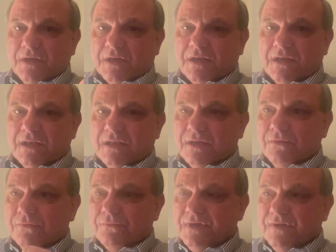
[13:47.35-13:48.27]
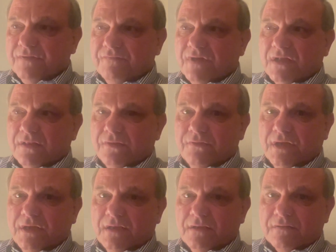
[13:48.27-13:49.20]
can now
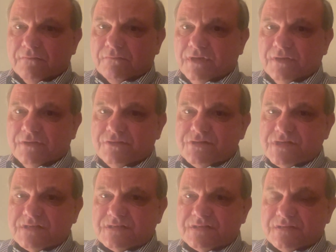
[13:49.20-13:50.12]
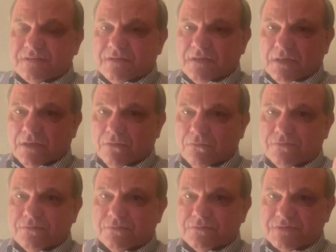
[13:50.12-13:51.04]
reevaluate and readjust
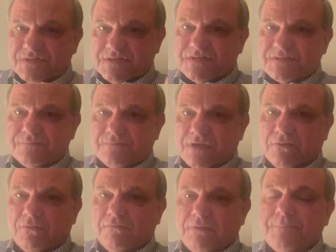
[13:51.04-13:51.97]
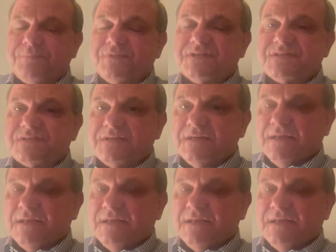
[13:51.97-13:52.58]
our system, our weapons,